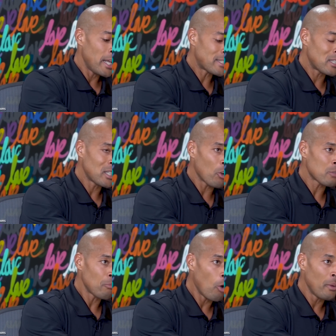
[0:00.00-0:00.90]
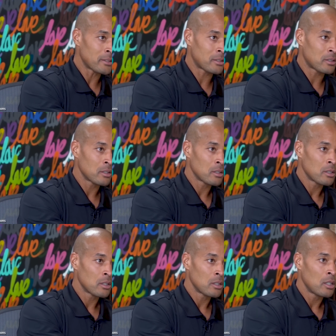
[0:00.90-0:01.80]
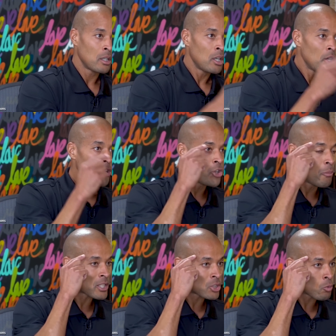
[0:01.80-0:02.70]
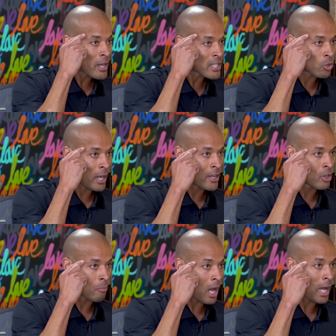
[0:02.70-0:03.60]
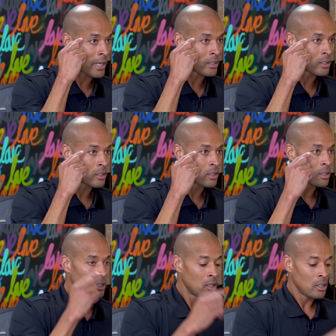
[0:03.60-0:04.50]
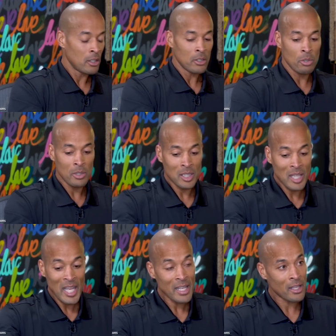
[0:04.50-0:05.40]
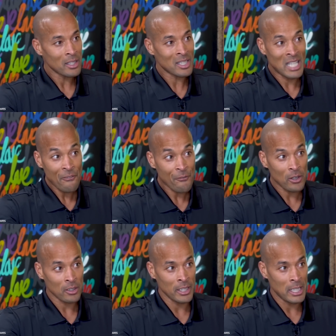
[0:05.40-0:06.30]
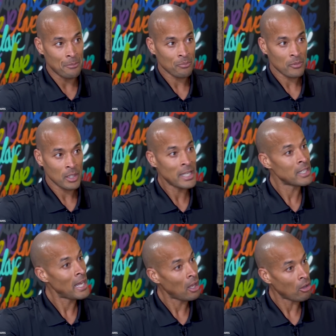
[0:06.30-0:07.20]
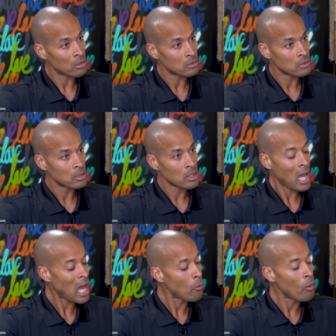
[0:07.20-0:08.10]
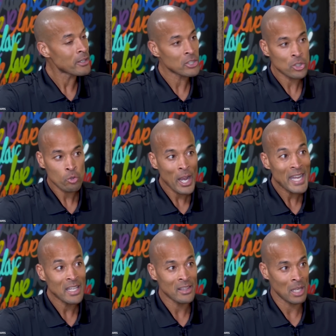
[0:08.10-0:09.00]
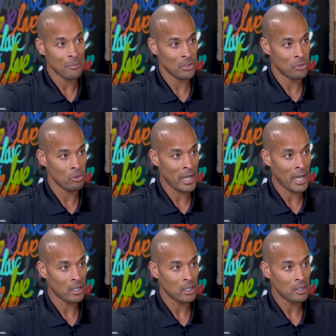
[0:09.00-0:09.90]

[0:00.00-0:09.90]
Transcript: It's in those moments you must retrain your mind mm. to think differently in hell. I wasn't training them to do that.